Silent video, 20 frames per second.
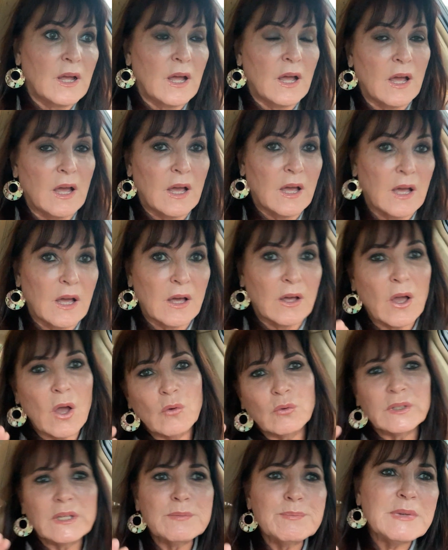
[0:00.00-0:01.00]
Uh,
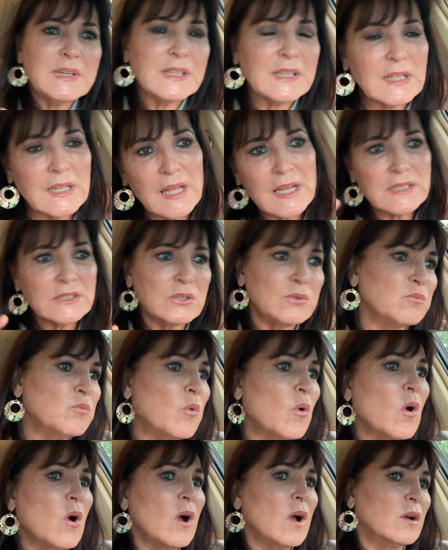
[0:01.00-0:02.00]
oh, give me a glass of
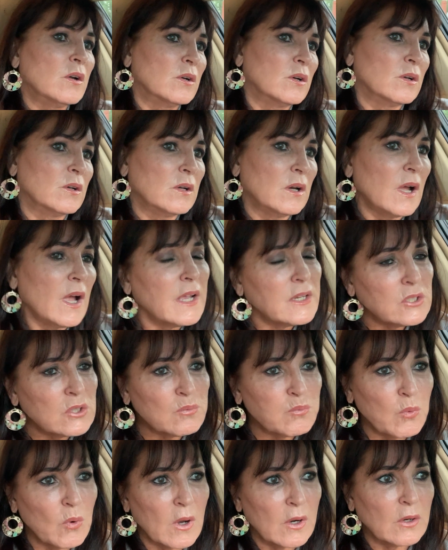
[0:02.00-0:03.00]
water, ice
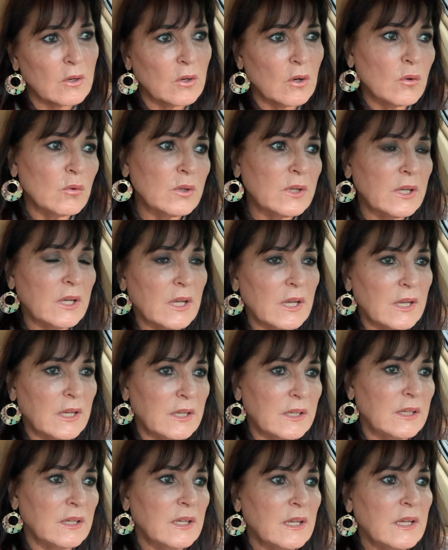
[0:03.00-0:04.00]
water.
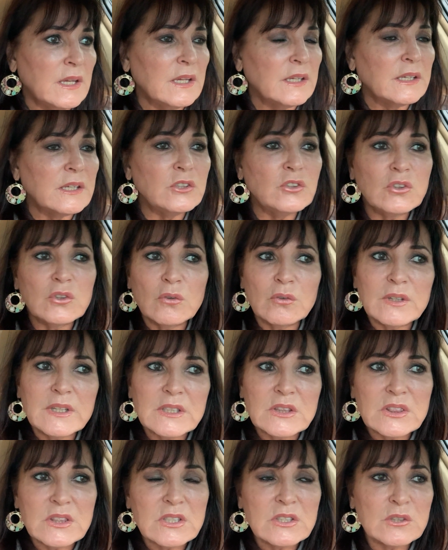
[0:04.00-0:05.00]
Okay. Can you go
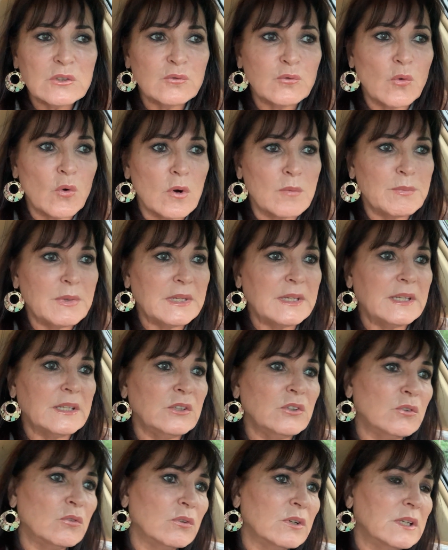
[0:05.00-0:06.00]
get this for me?
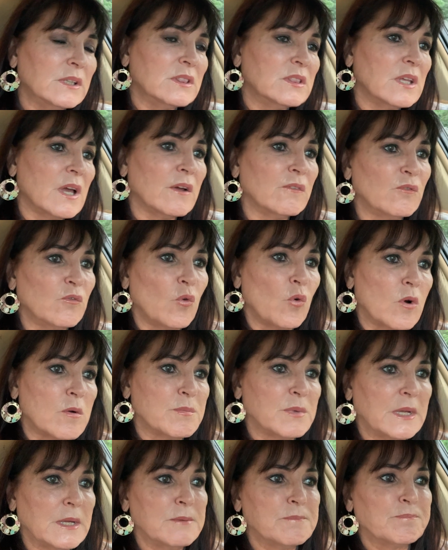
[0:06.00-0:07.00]
Can you go get that for
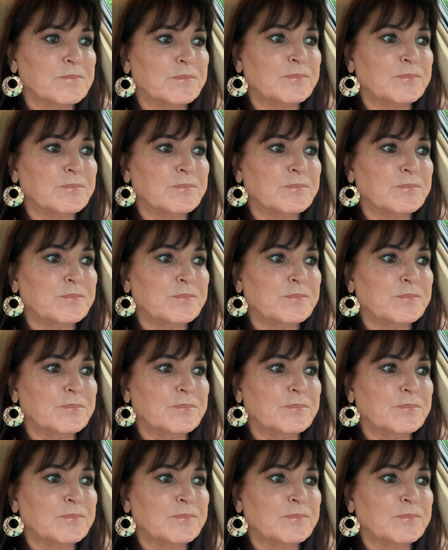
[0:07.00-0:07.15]
me?